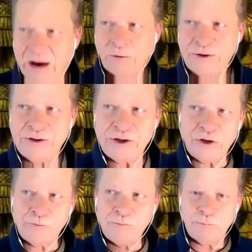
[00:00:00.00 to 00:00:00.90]
this
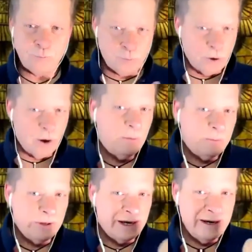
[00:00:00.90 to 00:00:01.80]
is
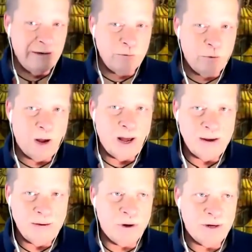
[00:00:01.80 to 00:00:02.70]
probably
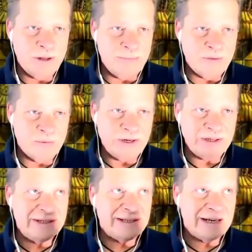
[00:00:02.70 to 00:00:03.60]
why one of the main
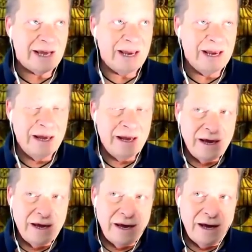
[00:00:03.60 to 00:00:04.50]
reasons that
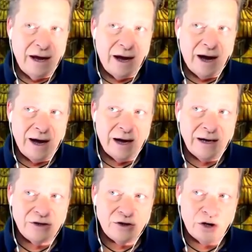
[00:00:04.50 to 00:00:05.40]
I
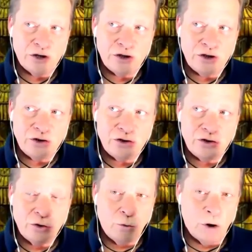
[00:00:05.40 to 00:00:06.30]
started
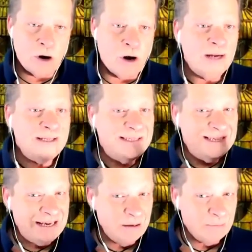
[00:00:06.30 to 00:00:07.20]
to work on
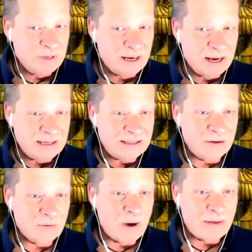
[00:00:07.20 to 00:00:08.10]

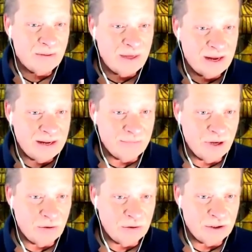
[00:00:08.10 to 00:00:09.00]
dehypnotizing rather than
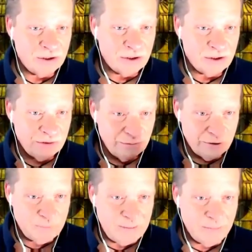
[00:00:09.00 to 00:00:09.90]
hypnosis
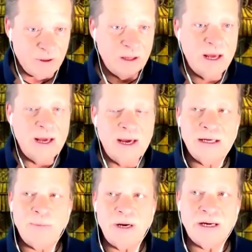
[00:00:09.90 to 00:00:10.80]
with people
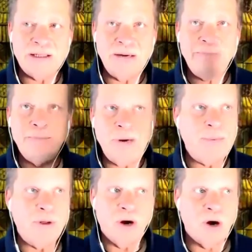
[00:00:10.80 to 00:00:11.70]
is because
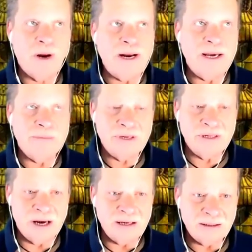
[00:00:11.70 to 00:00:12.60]
people are already
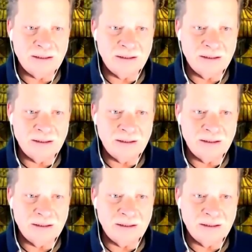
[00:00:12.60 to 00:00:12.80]
hypnotized.